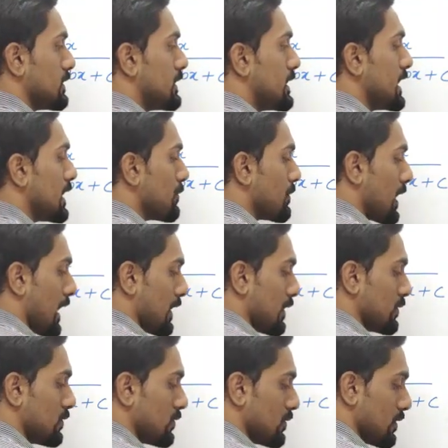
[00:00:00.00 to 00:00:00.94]
d
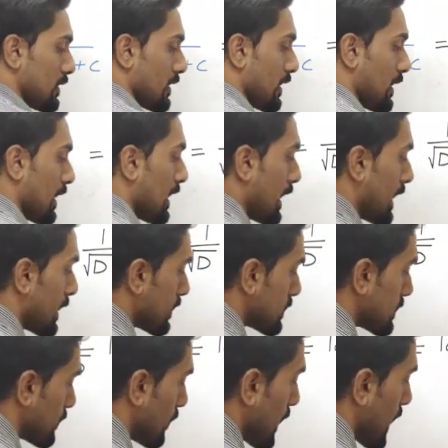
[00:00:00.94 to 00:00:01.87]
value
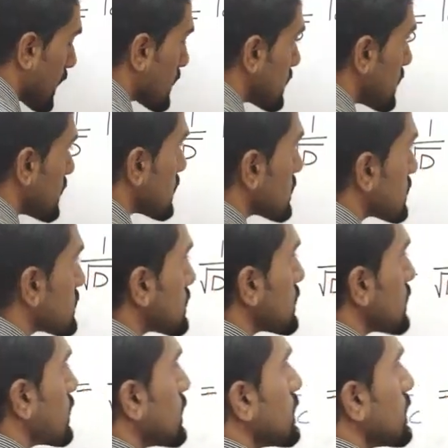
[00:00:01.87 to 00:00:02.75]
and the factors